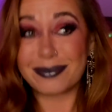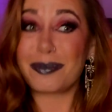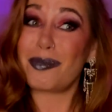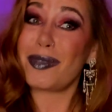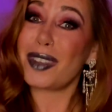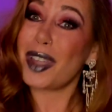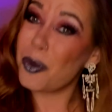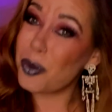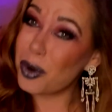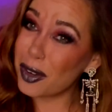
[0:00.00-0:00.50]

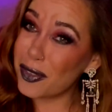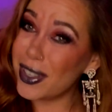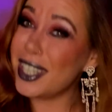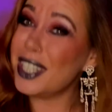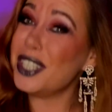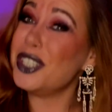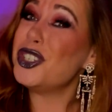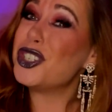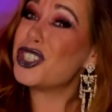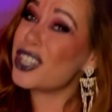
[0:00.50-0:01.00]
where the
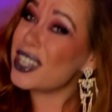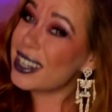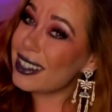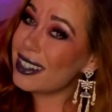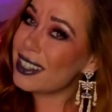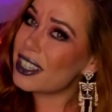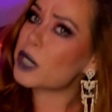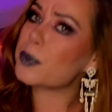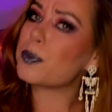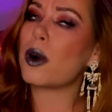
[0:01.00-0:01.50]

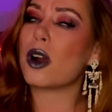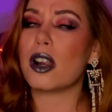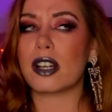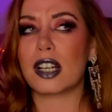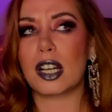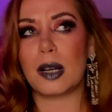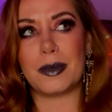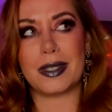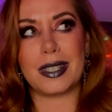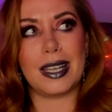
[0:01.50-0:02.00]
ingenious part
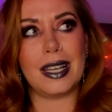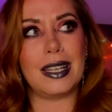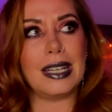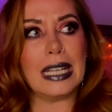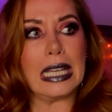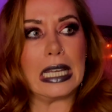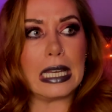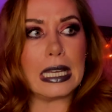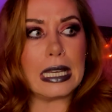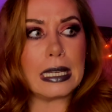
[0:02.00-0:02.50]
comes
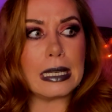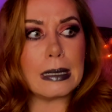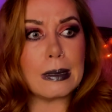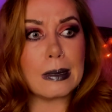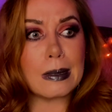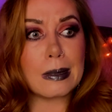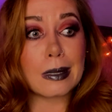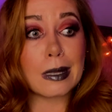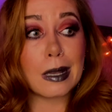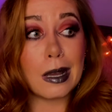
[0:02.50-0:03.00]
in
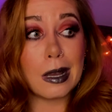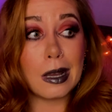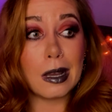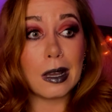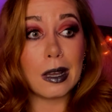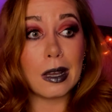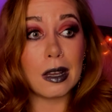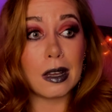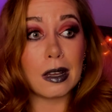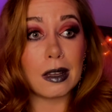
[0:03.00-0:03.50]
is
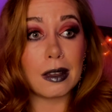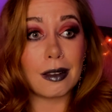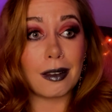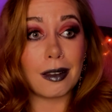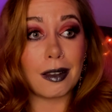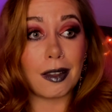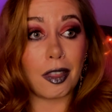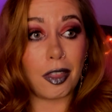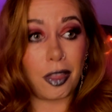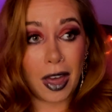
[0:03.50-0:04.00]

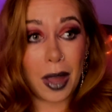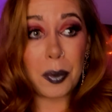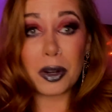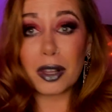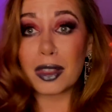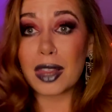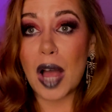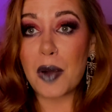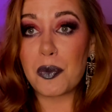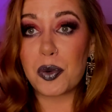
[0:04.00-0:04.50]
they were
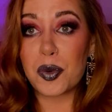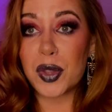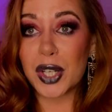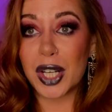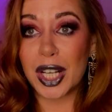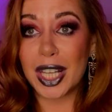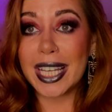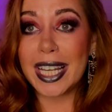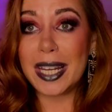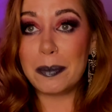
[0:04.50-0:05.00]
left with a
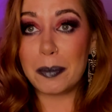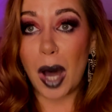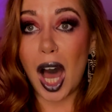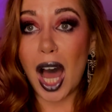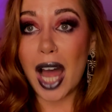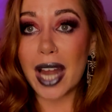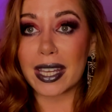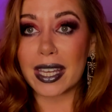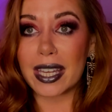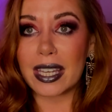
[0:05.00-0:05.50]
clean
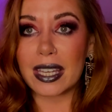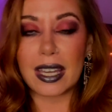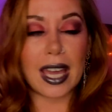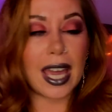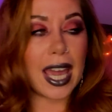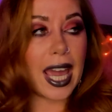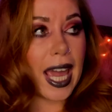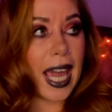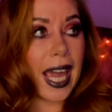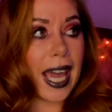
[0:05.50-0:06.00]
body
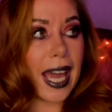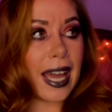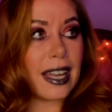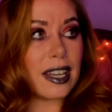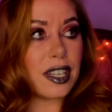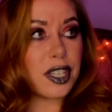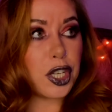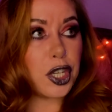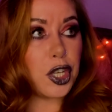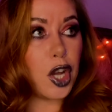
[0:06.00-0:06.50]

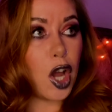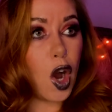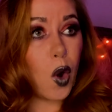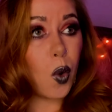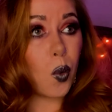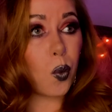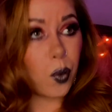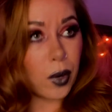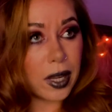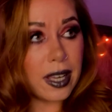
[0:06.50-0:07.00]
and
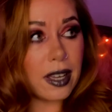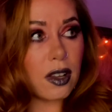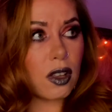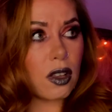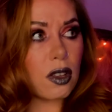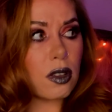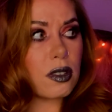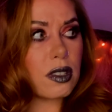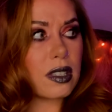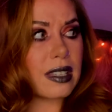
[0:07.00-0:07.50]
no
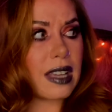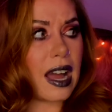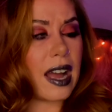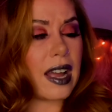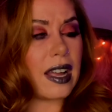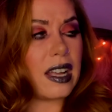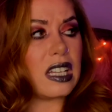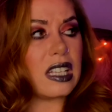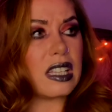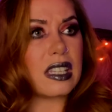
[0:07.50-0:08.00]
real
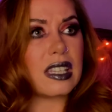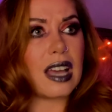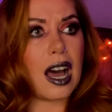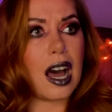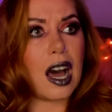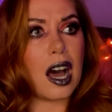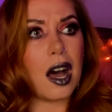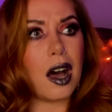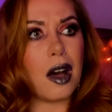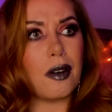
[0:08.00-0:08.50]
signs
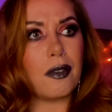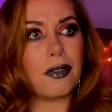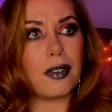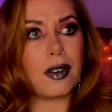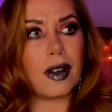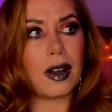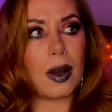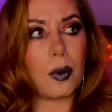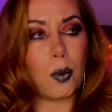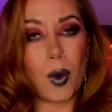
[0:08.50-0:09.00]
of
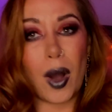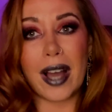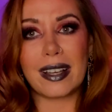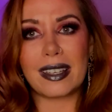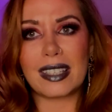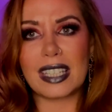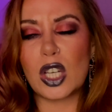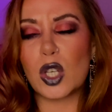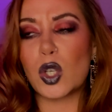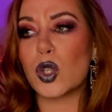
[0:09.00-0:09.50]
what
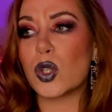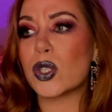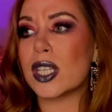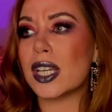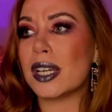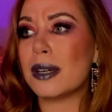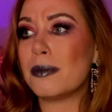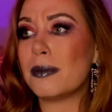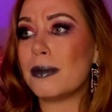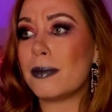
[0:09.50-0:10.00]
killed
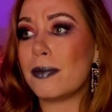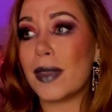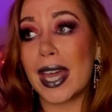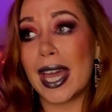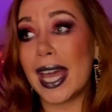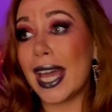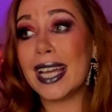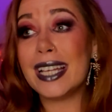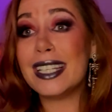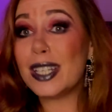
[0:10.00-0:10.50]
them.
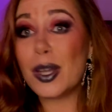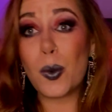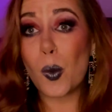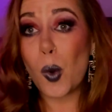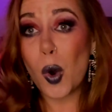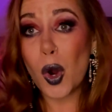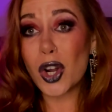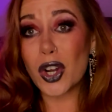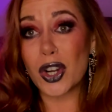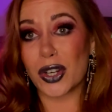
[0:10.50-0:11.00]
And it
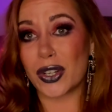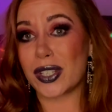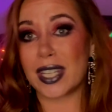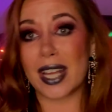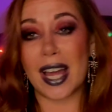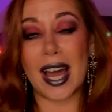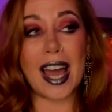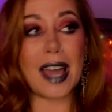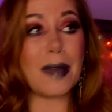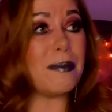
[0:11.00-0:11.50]
worked.
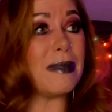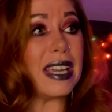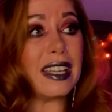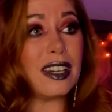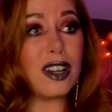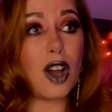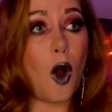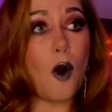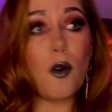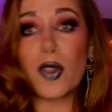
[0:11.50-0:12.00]
I mean,
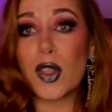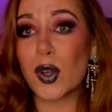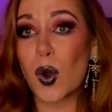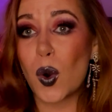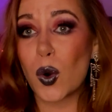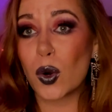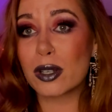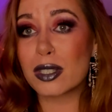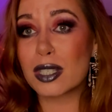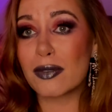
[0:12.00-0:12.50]
over the
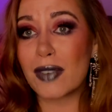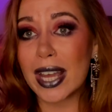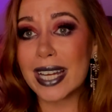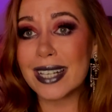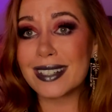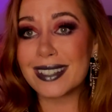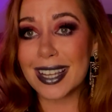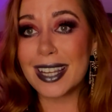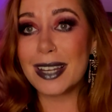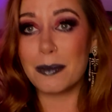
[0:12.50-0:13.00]
course of
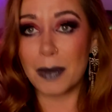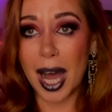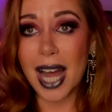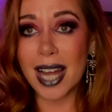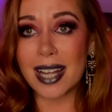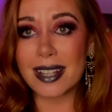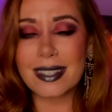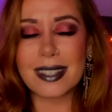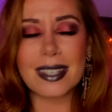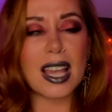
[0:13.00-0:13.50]
18
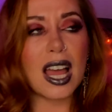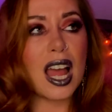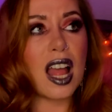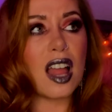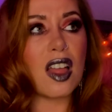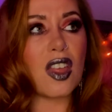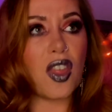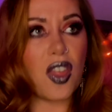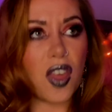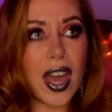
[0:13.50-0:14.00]
months,
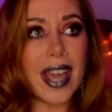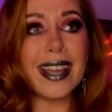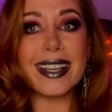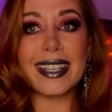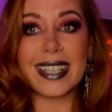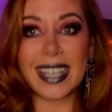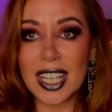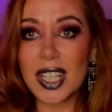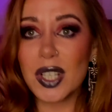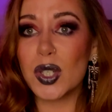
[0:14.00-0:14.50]
they
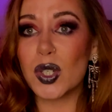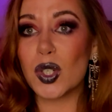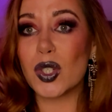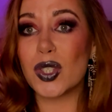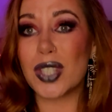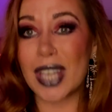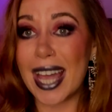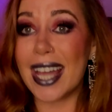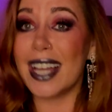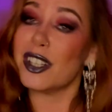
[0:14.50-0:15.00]

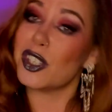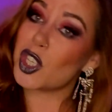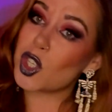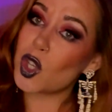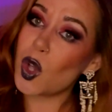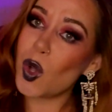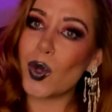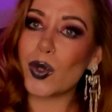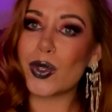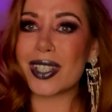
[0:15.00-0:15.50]
killed and
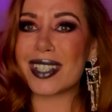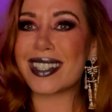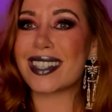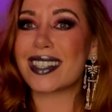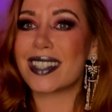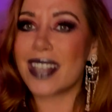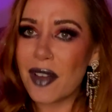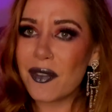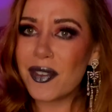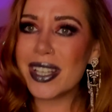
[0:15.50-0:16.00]
sold
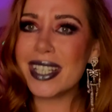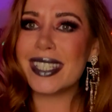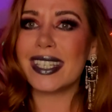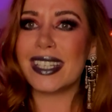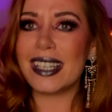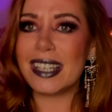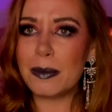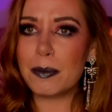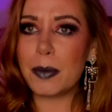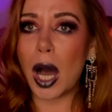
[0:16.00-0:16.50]

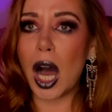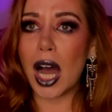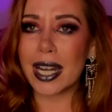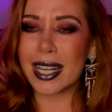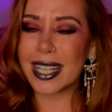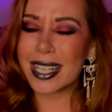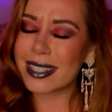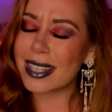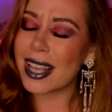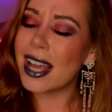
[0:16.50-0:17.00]
17
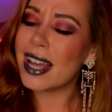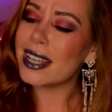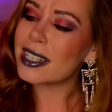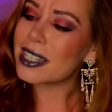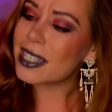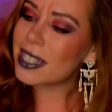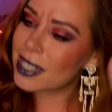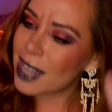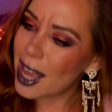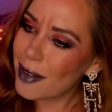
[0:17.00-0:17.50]
bodies.
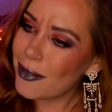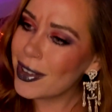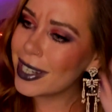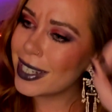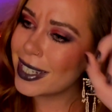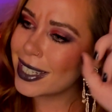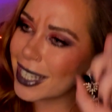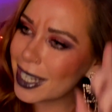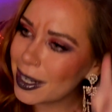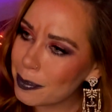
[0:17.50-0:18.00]

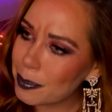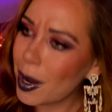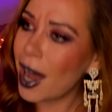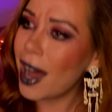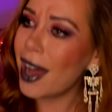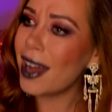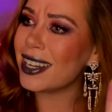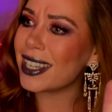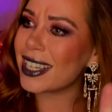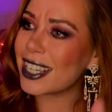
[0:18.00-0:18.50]
17
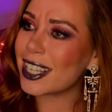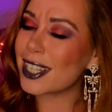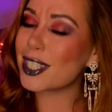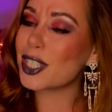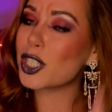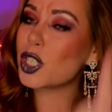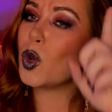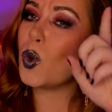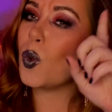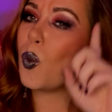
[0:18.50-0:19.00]
bodies
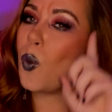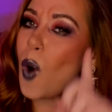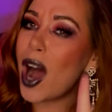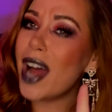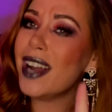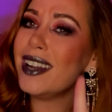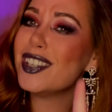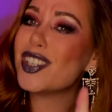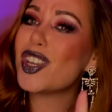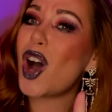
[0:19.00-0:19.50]
to
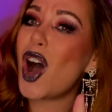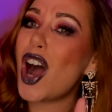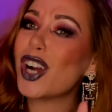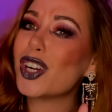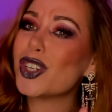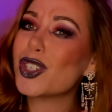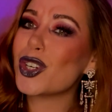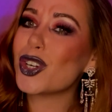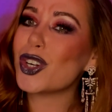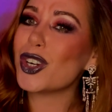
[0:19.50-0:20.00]
one
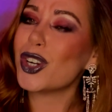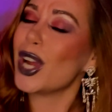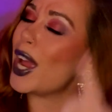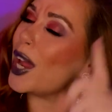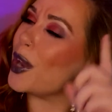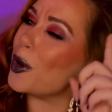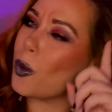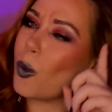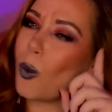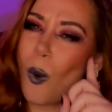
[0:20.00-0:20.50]
doctor
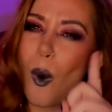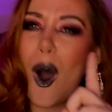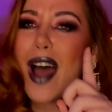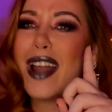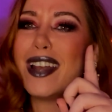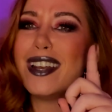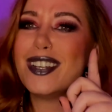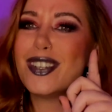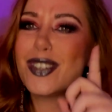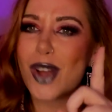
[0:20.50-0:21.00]
and
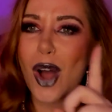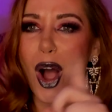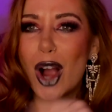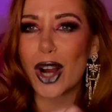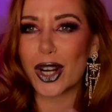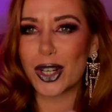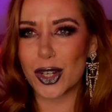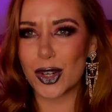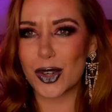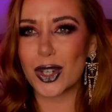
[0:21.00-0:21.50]
one
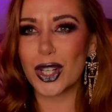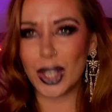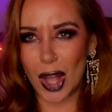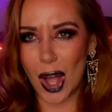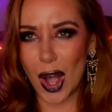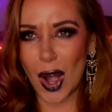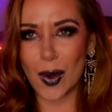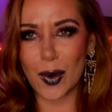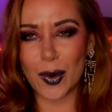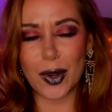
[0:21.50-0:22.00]
doctor
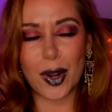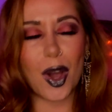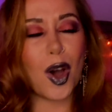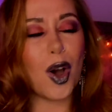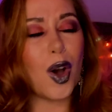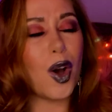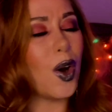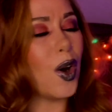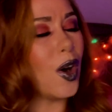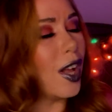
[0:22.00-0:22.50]
alone.
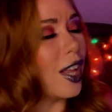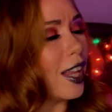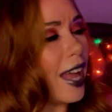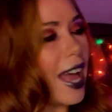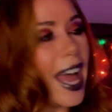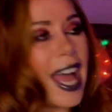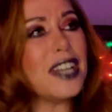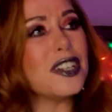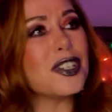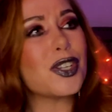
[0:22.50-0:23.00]

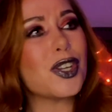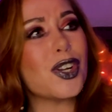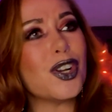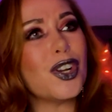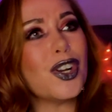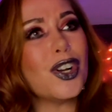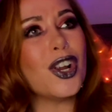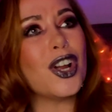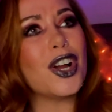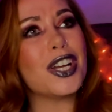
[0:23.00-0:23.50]

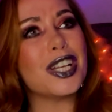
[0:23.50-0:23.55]
Enter